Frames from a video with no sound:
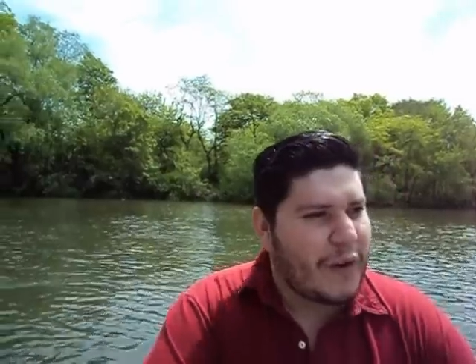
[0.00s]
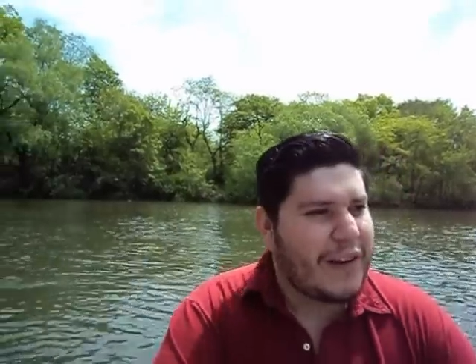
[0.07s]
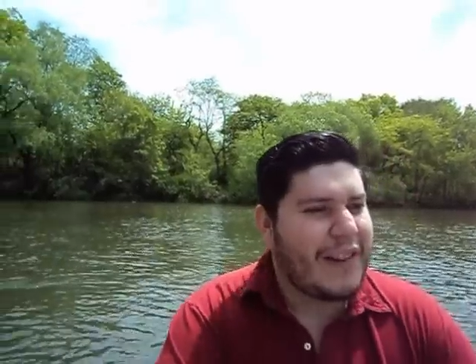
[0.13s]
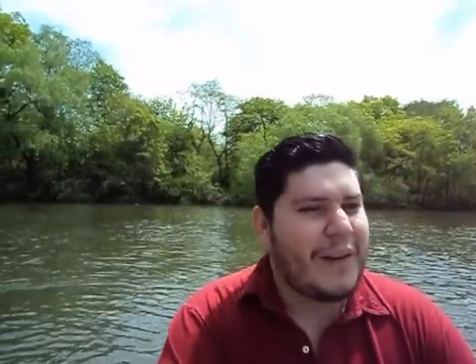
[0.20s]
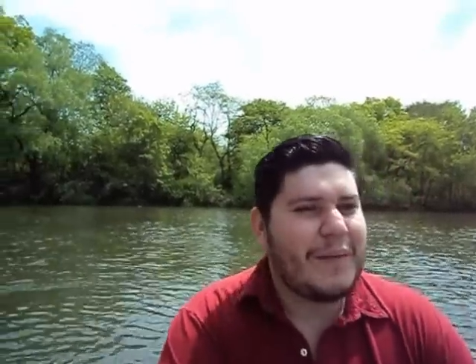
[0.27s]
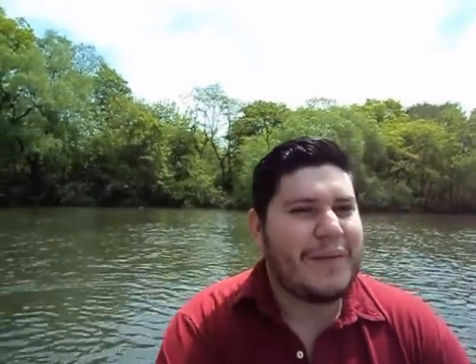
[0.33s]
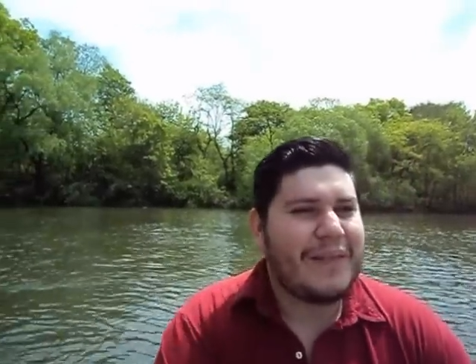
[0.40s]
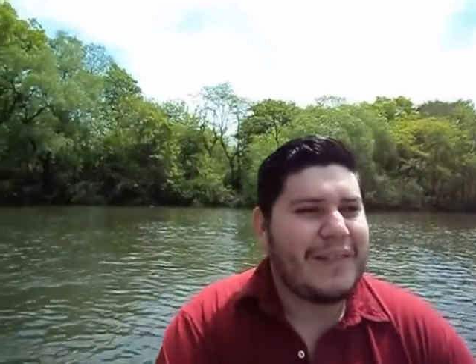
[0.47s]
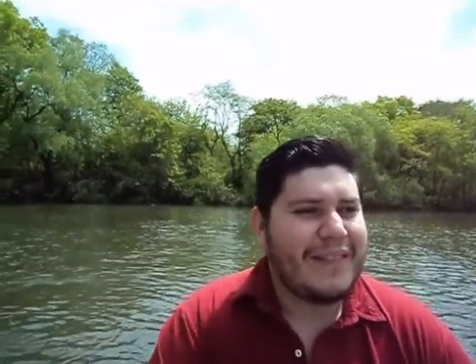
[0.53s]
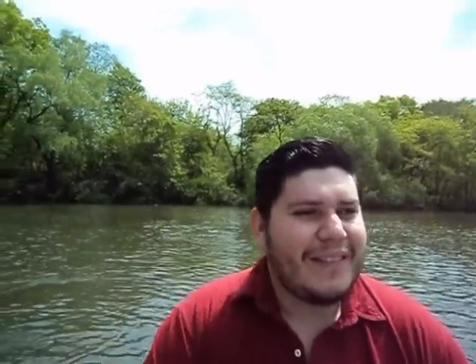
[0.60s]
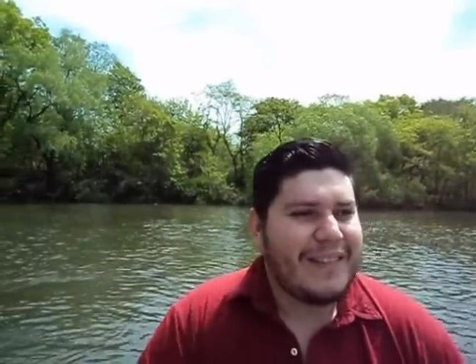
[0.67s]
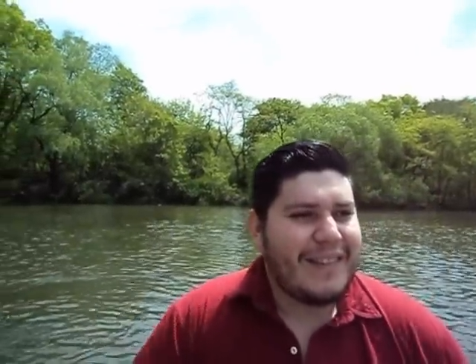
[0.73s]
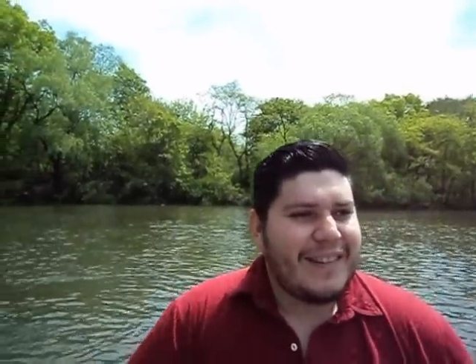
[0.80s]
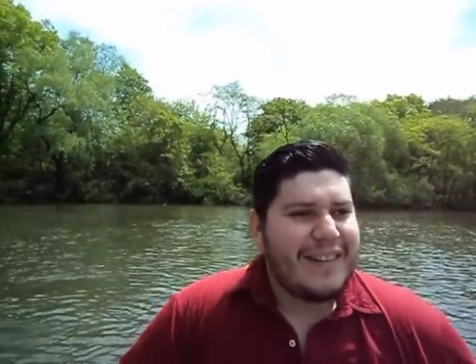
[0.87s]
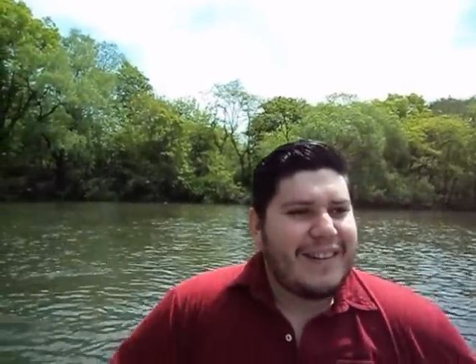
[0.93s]
joined them.
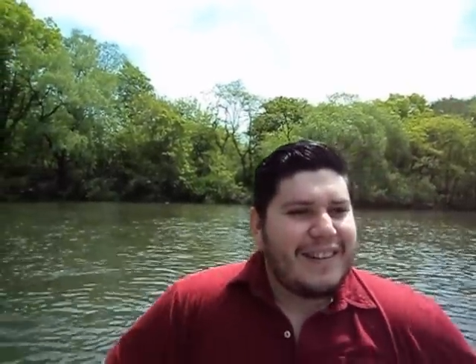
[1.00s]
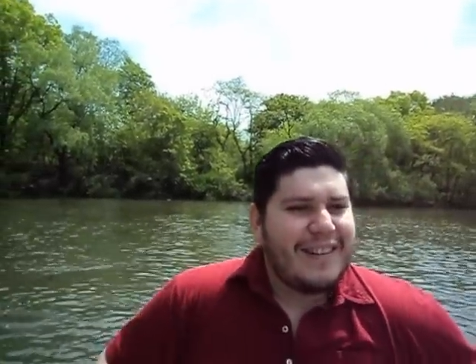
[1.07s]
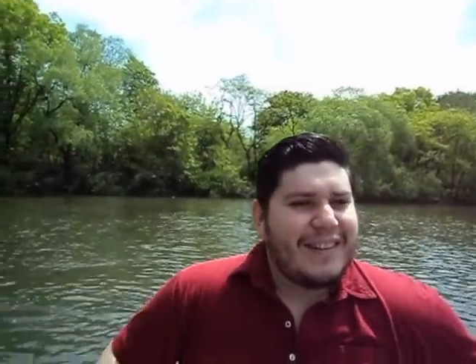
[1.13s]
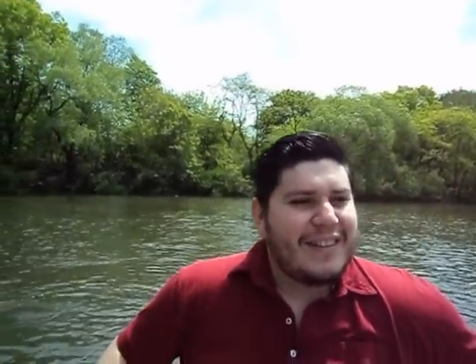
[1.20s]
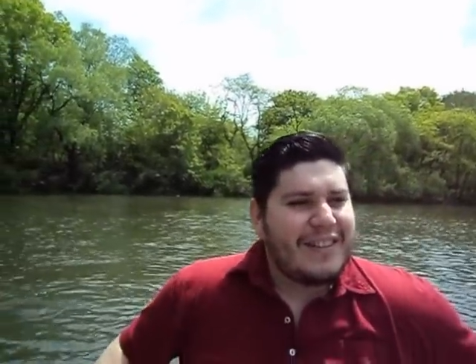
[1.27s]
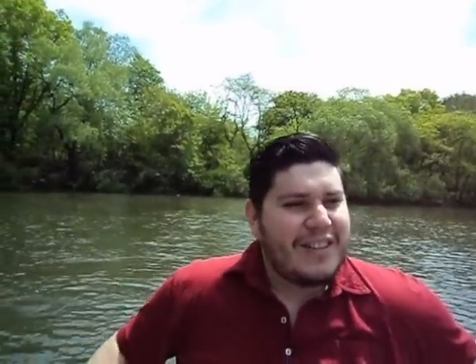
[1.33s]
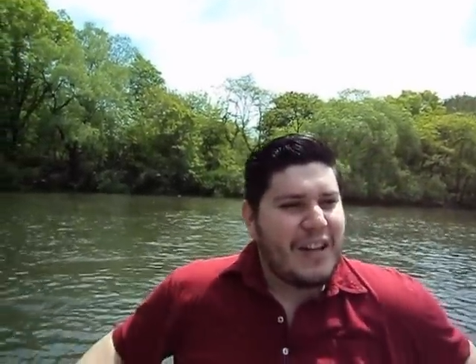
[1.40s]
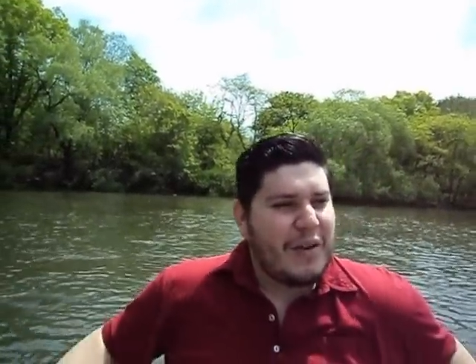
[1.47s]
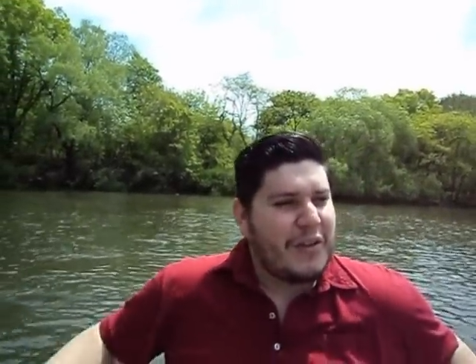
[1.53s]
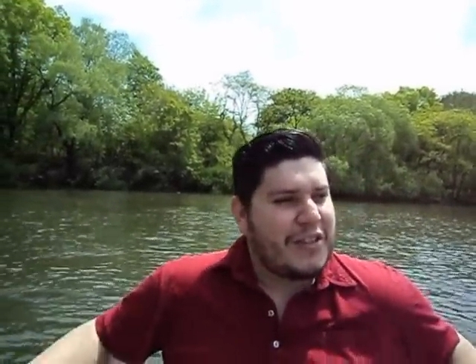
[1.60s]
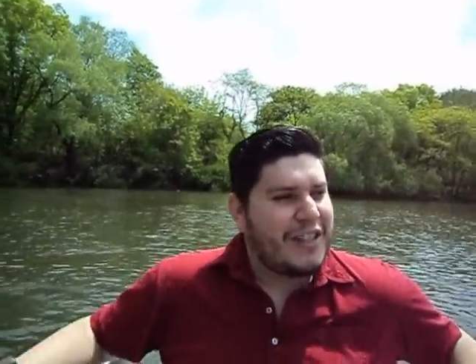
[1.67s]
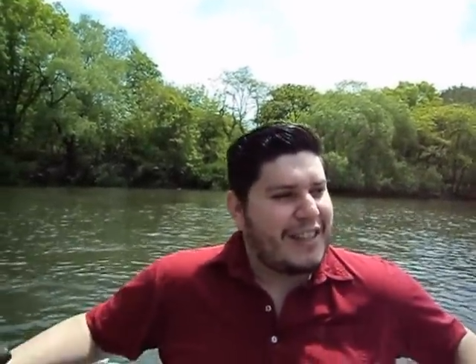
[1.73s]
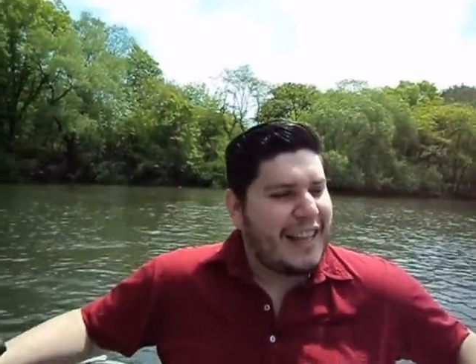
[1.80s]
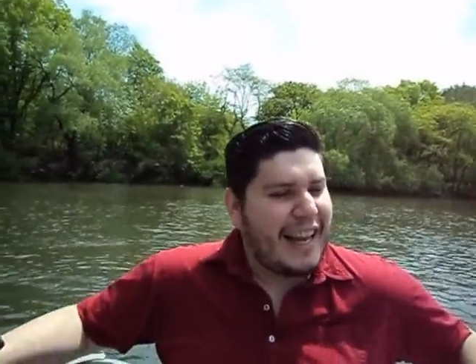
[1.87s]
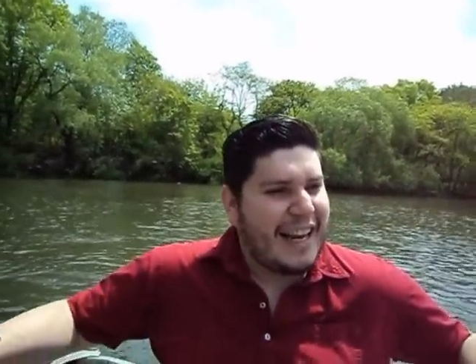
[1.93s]
Oh my. So it
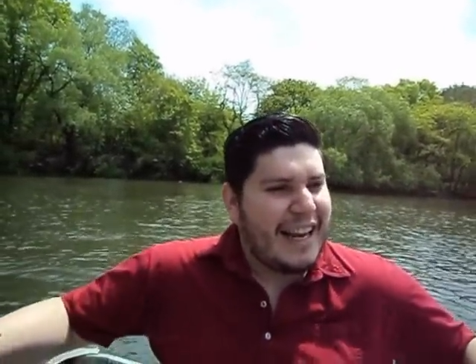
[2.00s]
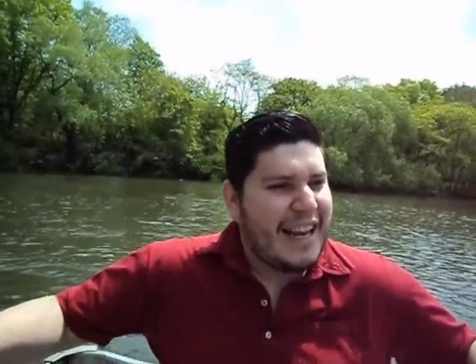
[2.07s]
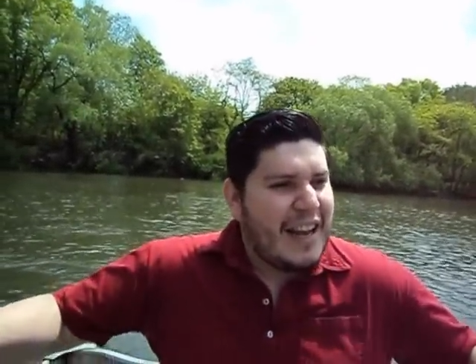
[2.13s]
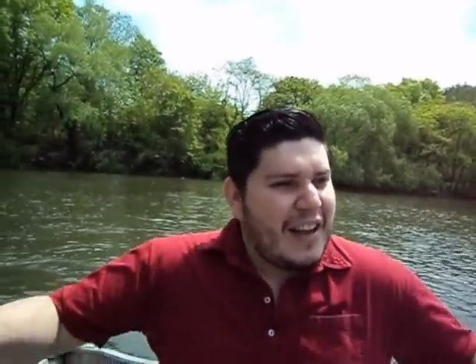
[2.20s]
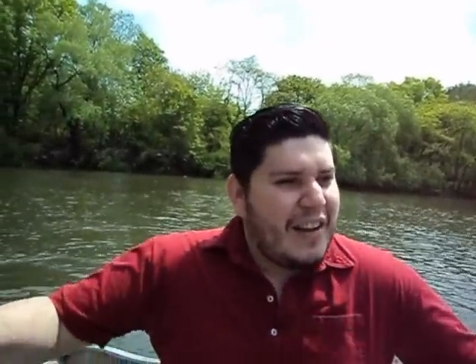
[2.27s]
was just like